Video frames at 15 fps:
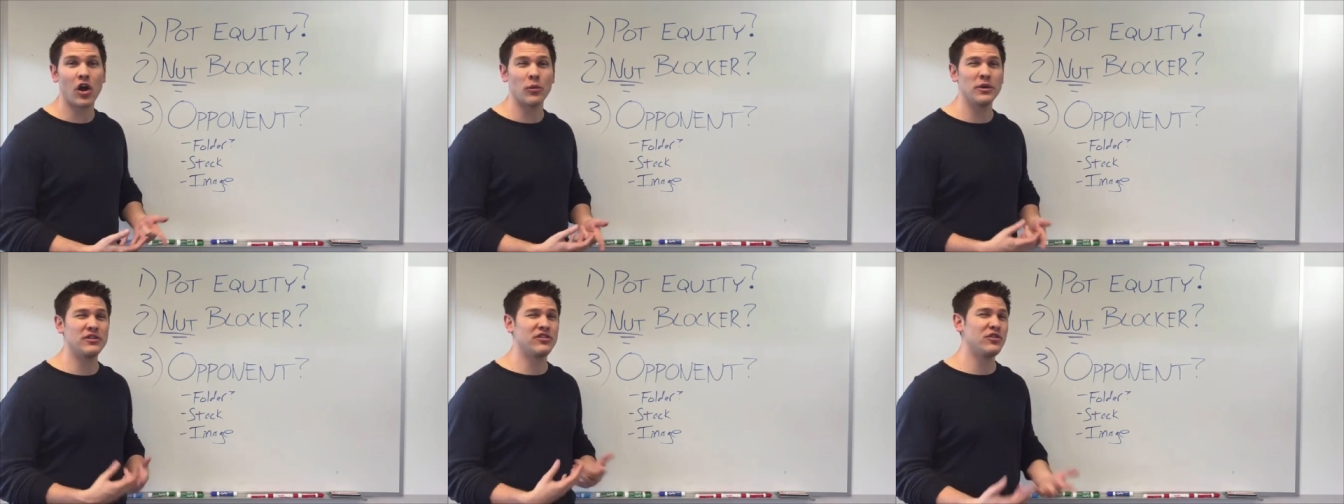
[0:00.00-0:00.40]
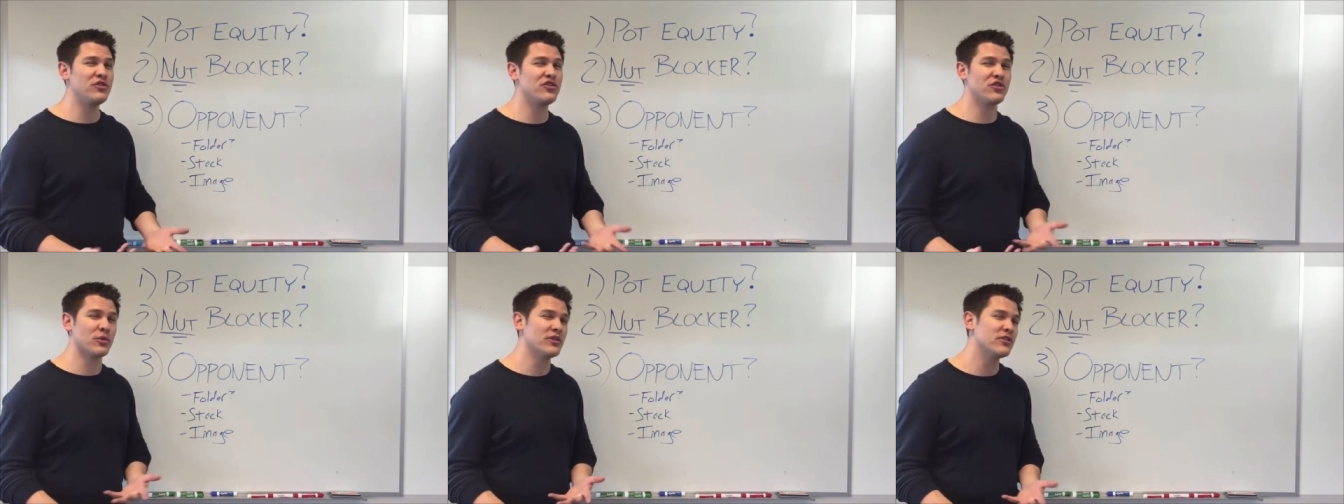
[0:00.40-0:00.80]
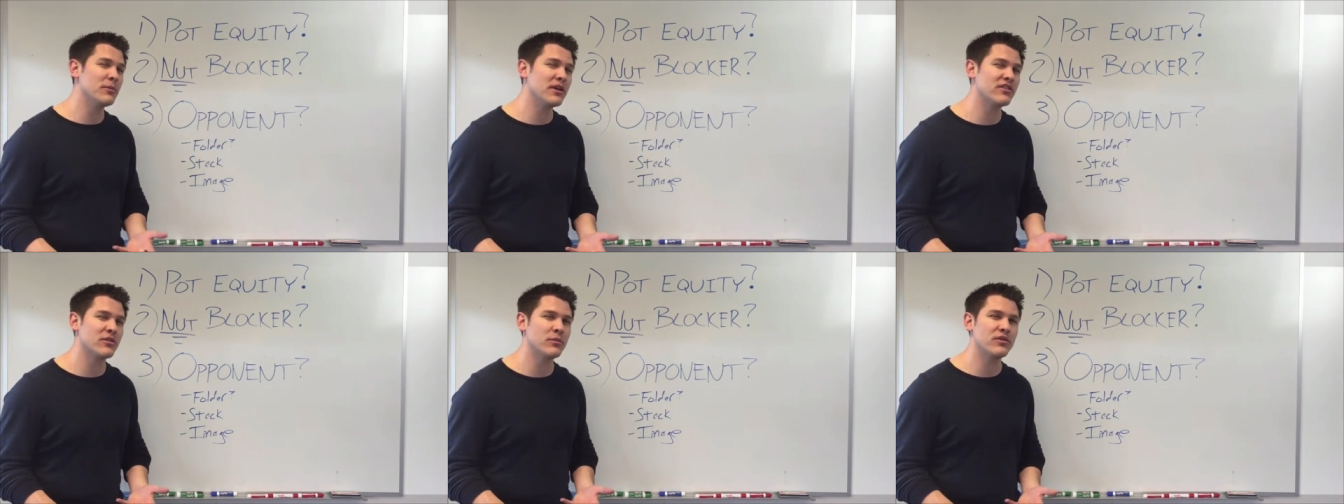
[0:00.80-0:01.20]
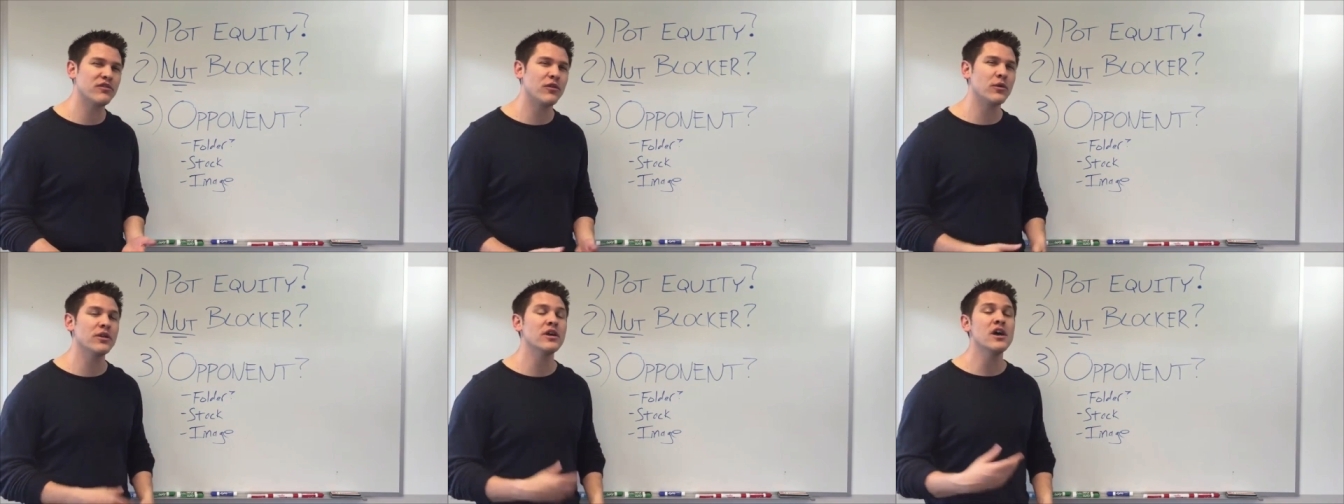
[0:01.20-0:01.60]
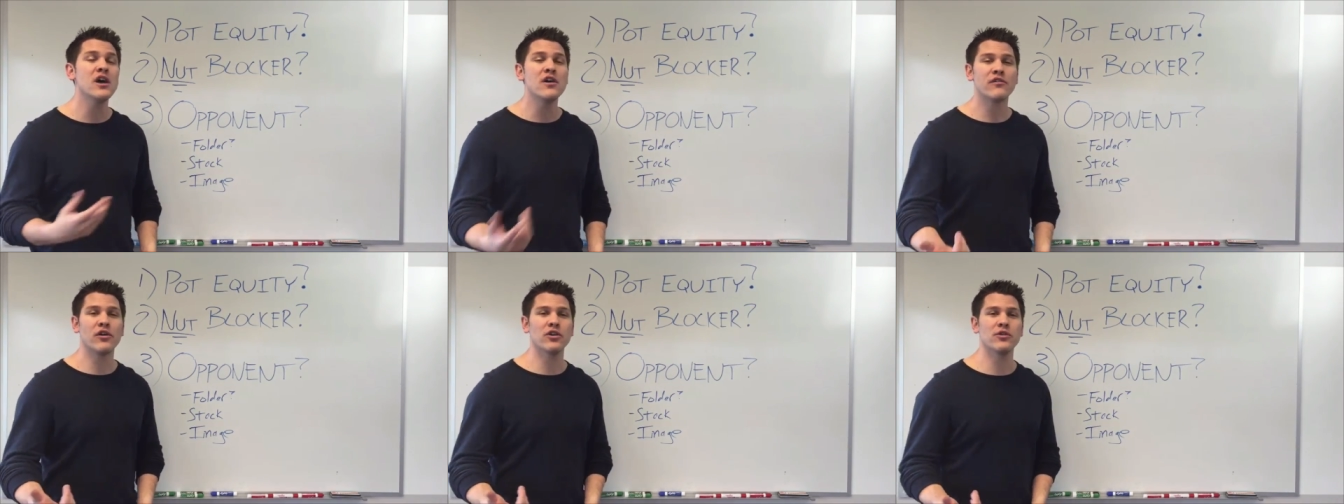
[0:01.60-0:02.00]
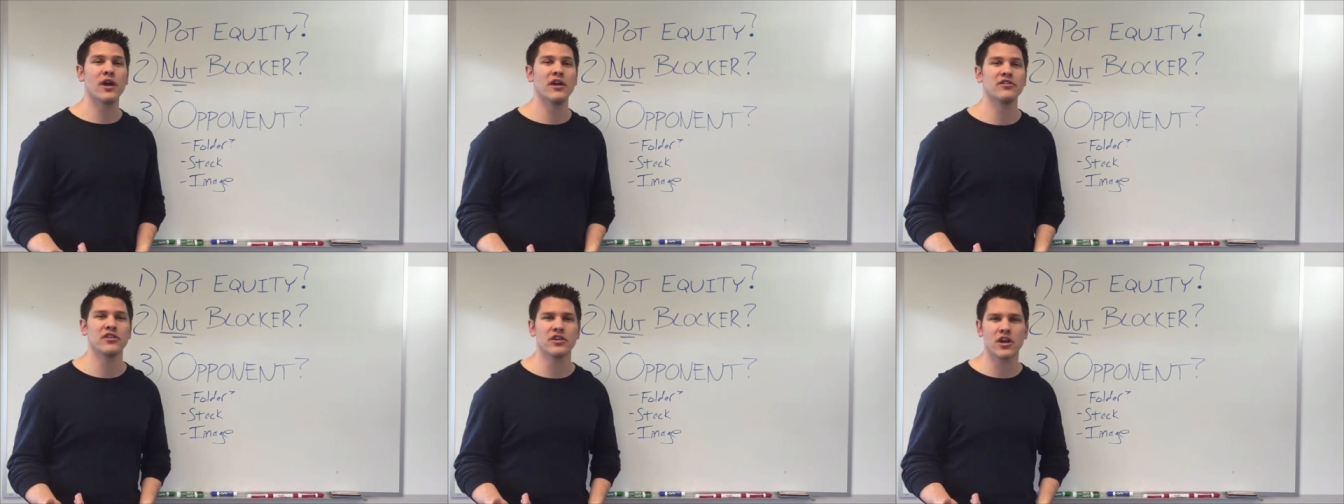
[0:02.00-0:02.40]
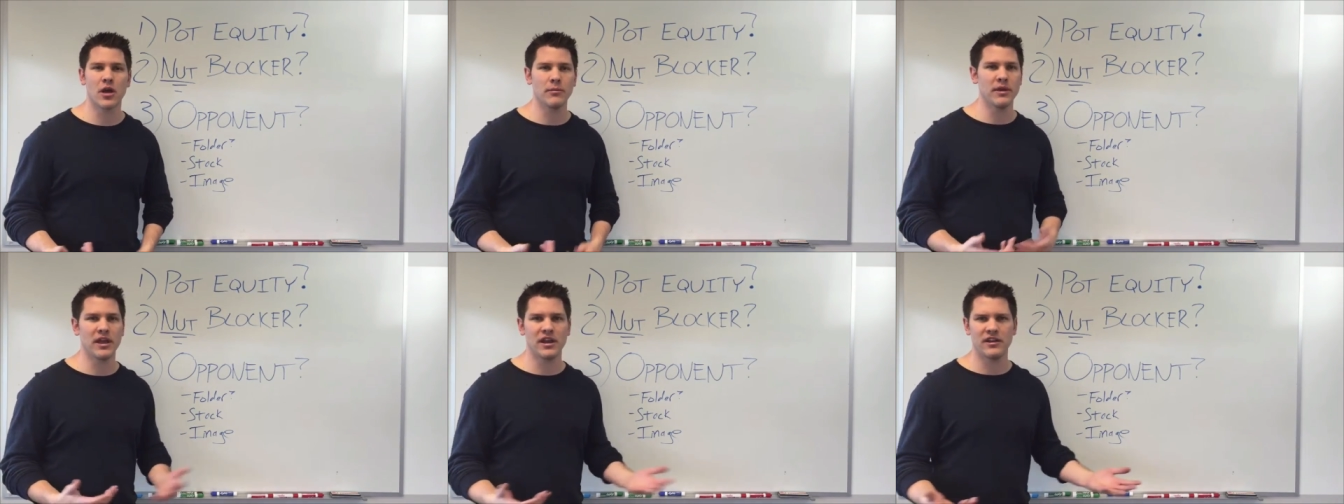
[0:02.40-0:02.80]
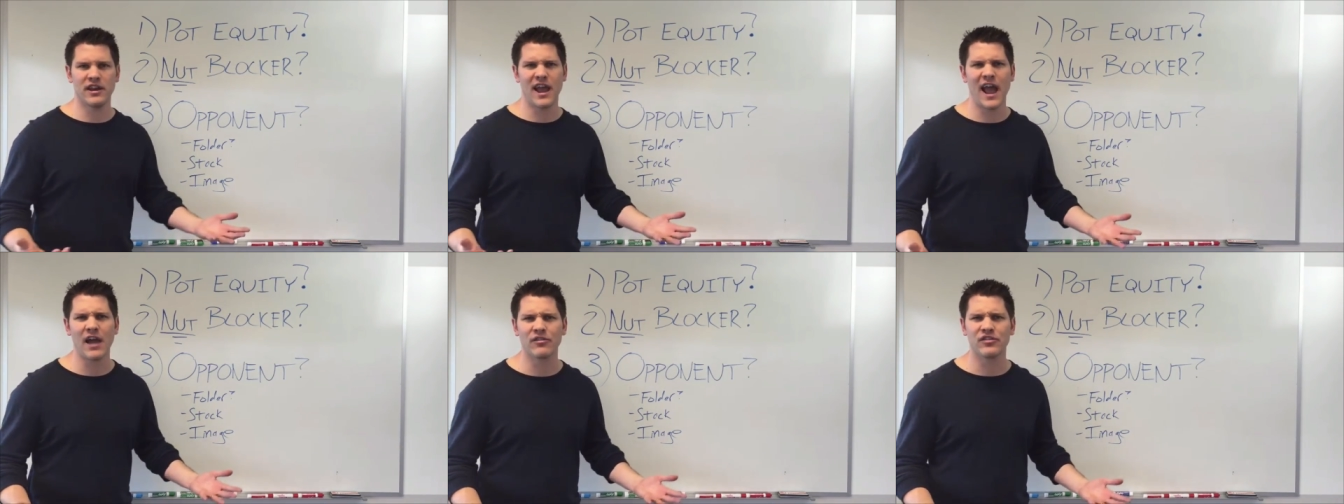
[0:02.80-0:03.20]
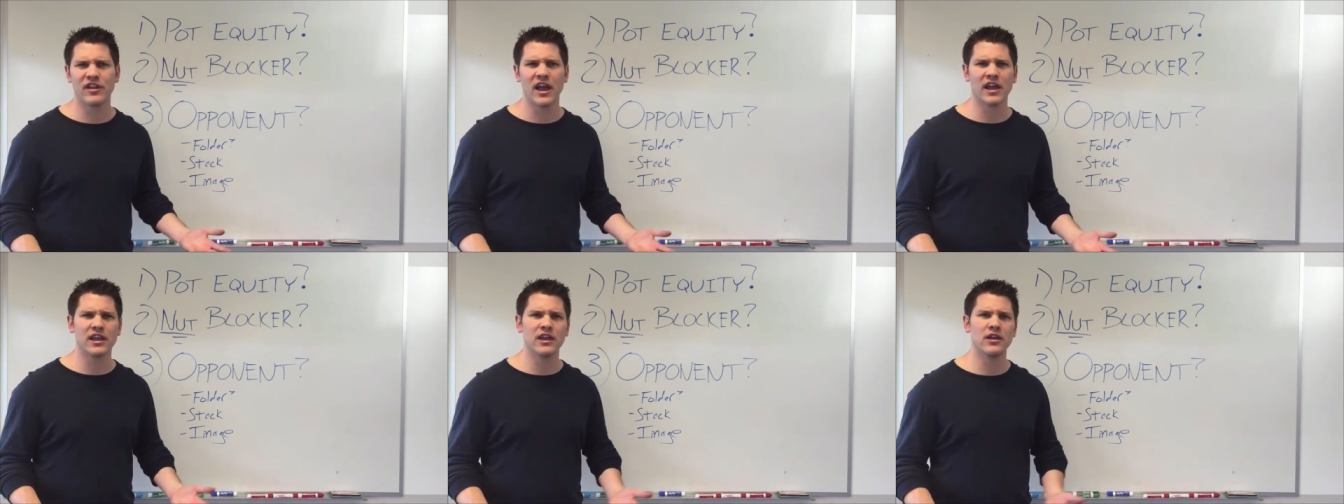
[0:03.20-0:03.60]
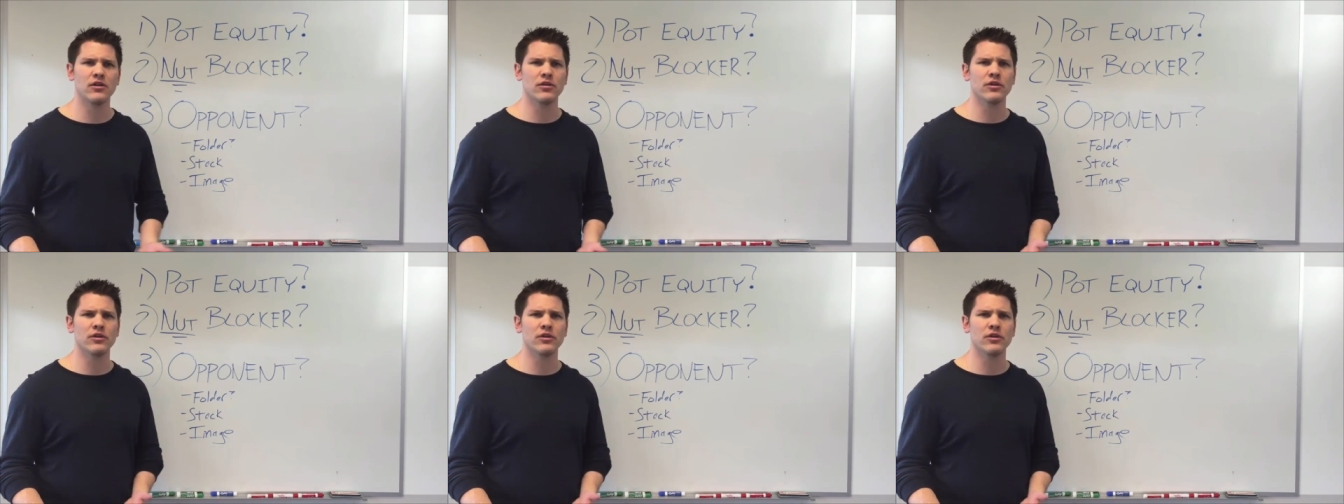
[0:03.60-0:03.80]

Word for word: Are we too short to make someone fold? For all you guys that are coming in and half stacking,